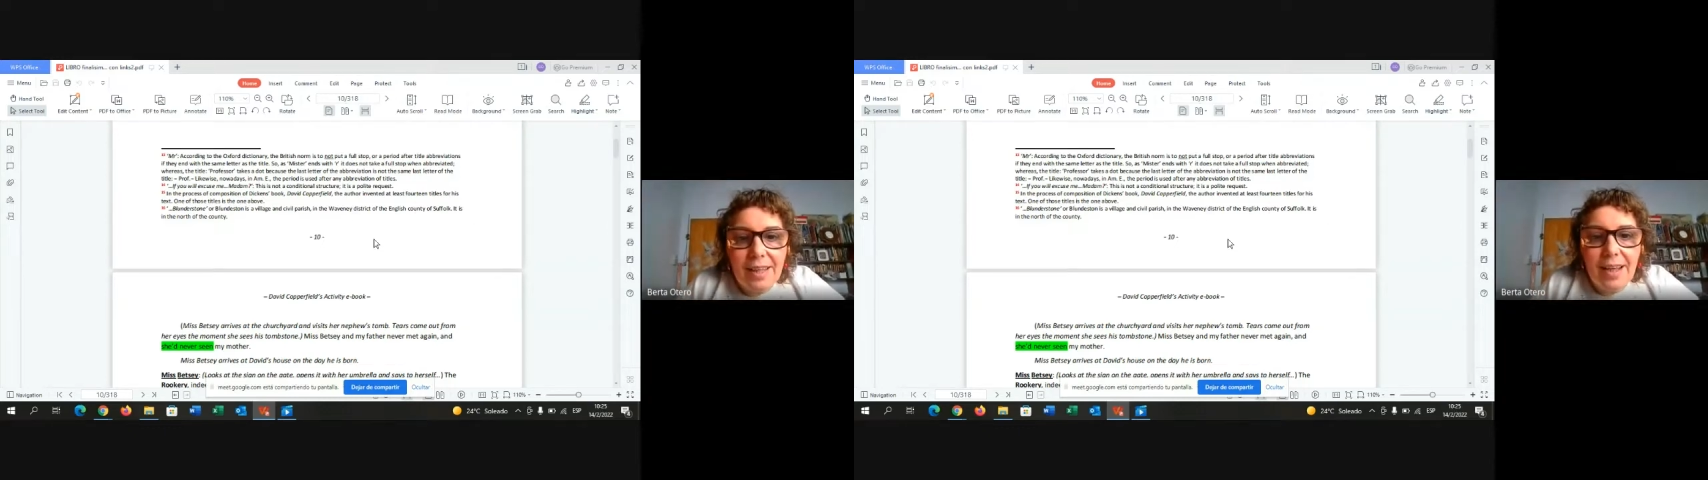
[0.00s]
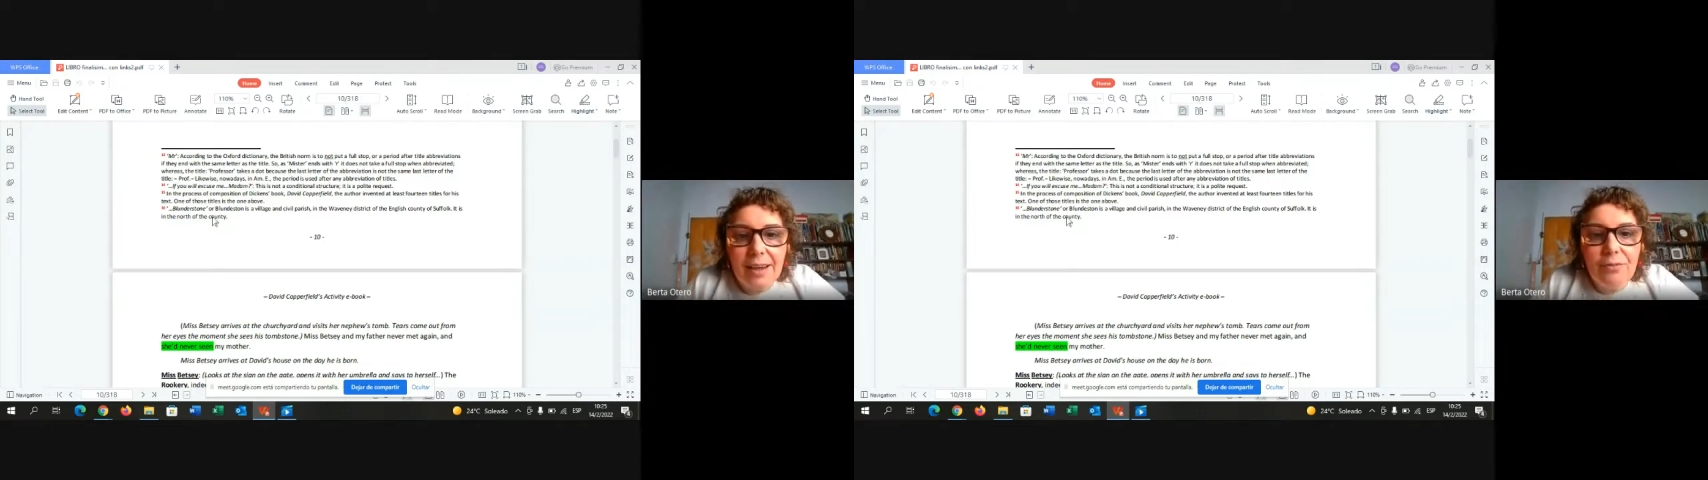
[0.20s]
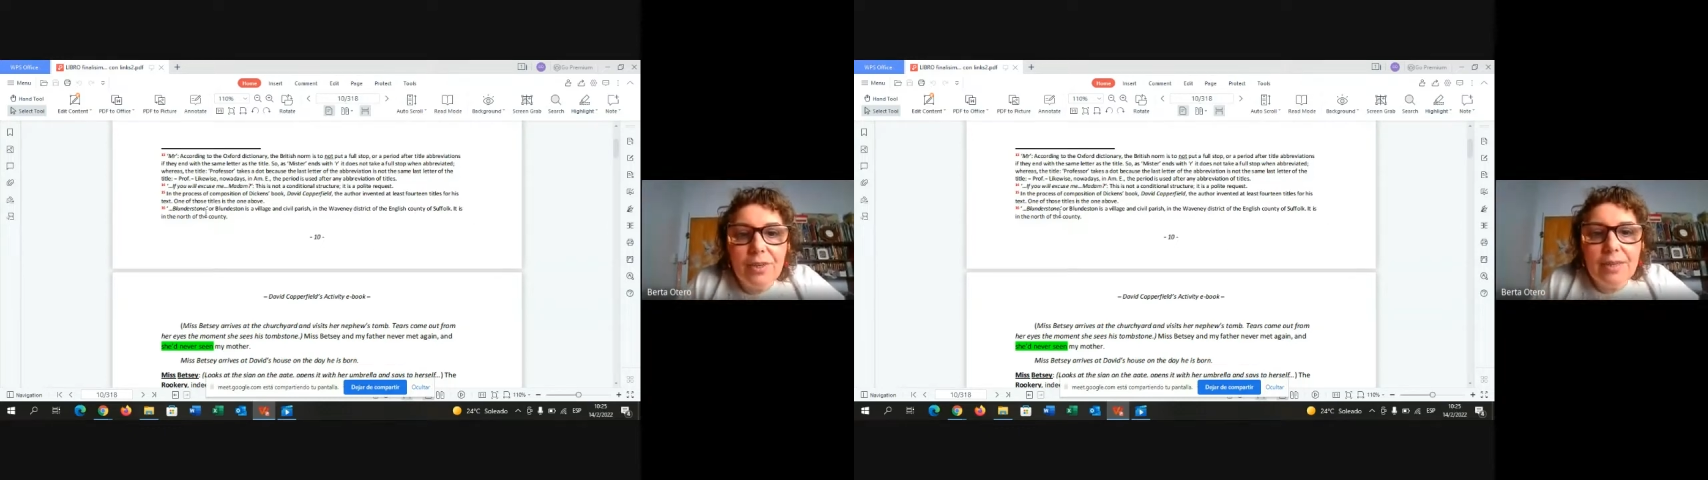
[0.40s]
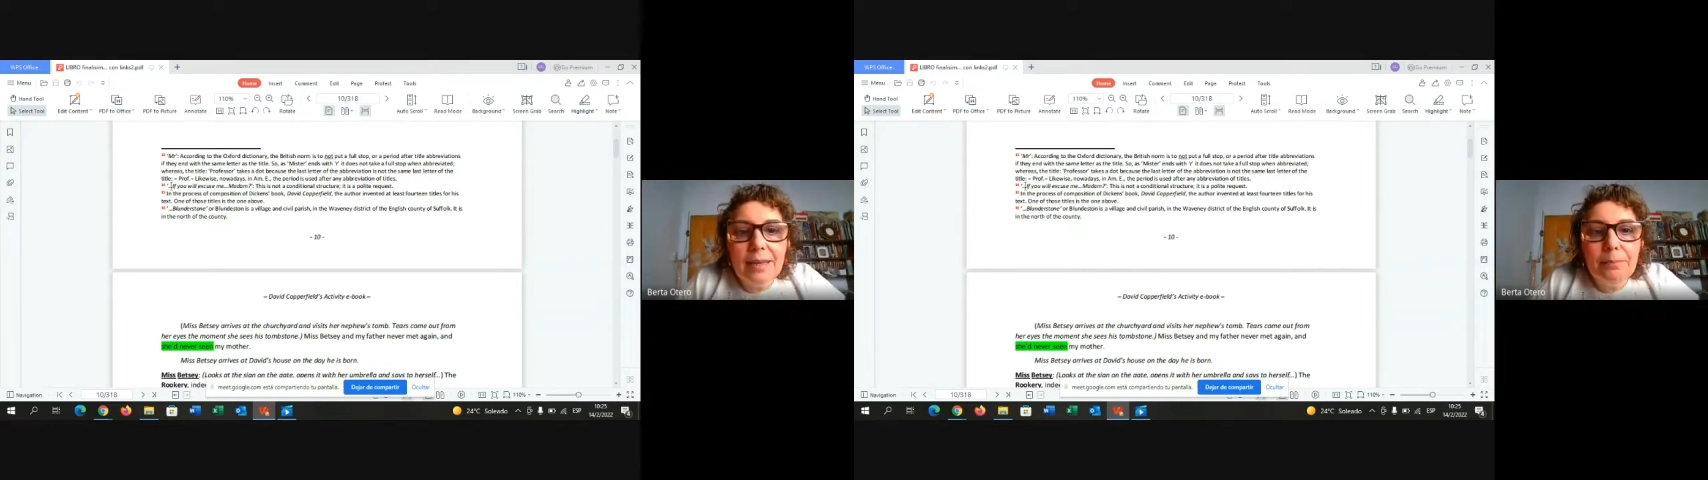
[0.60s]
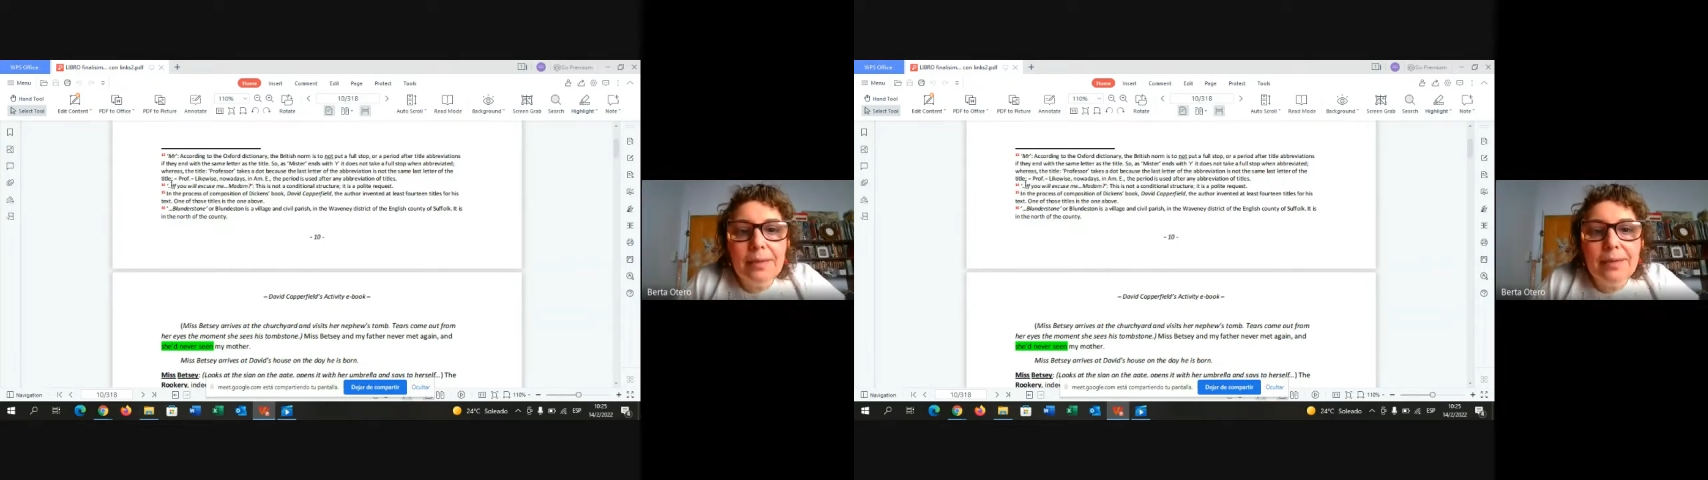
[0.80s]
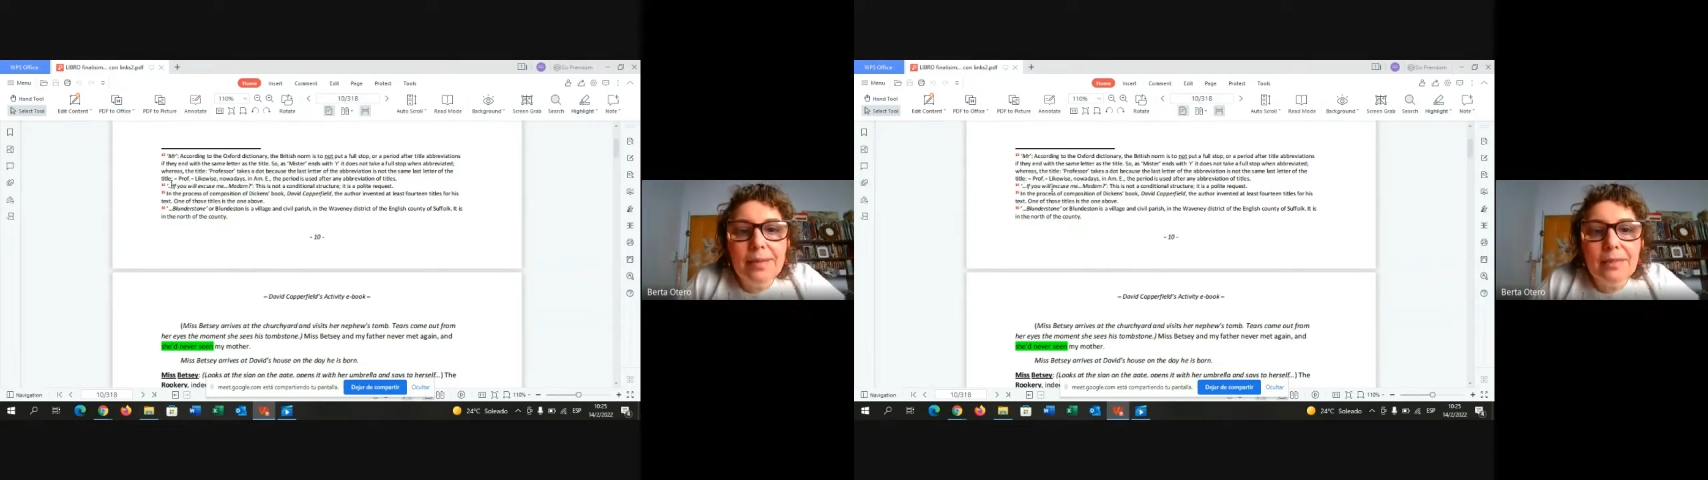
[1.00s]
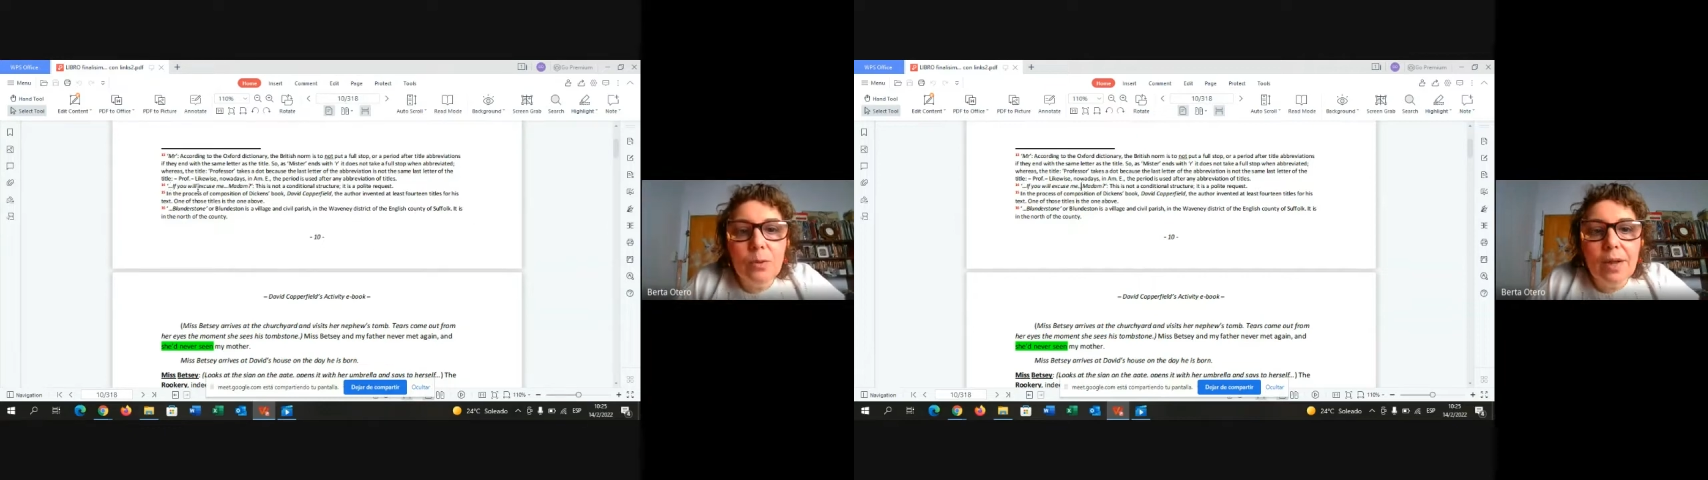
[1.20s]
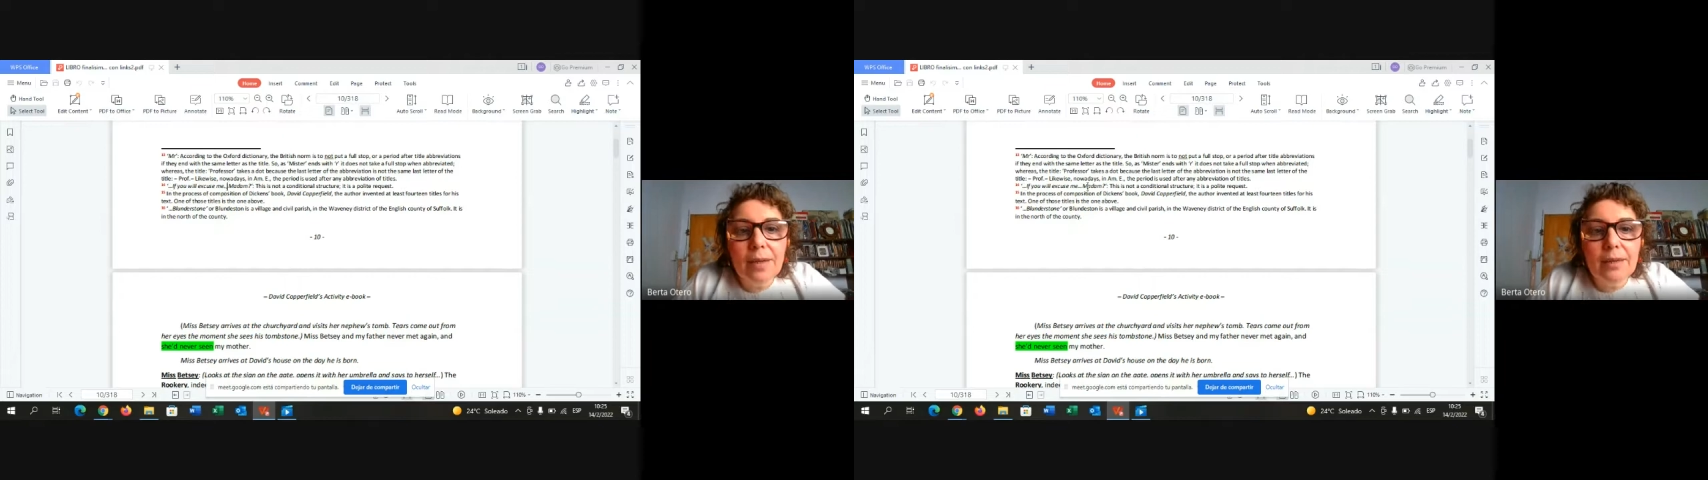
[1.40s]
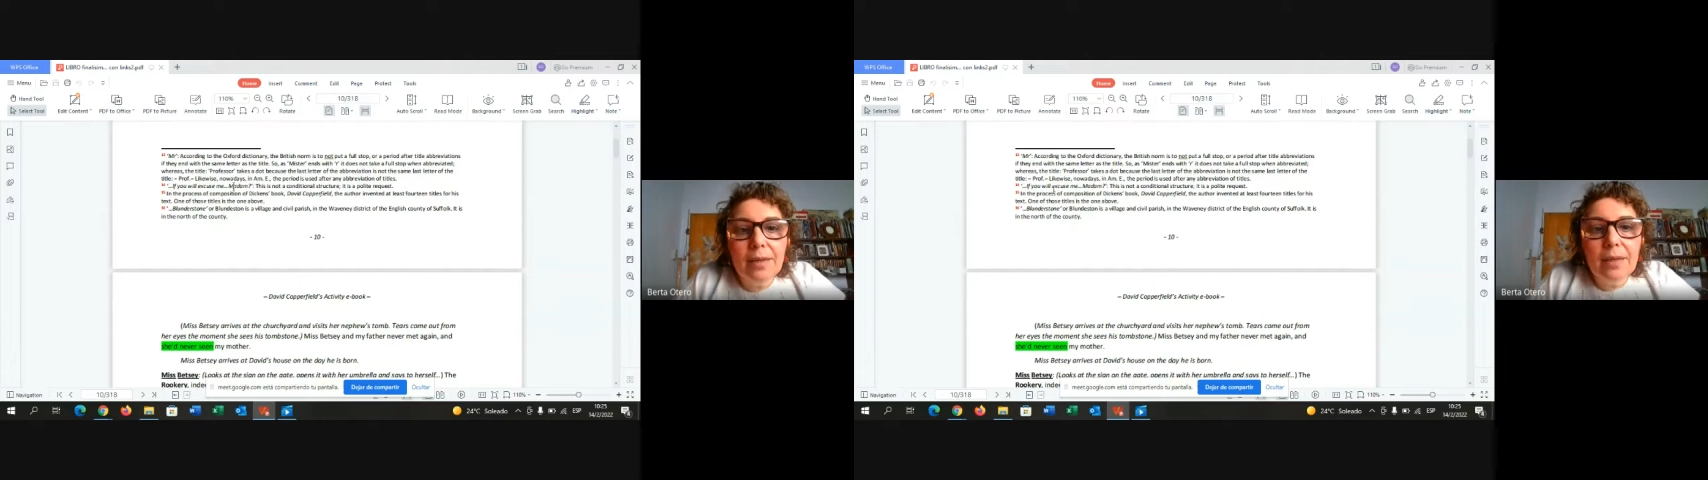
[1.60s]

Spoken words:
And for example, this one,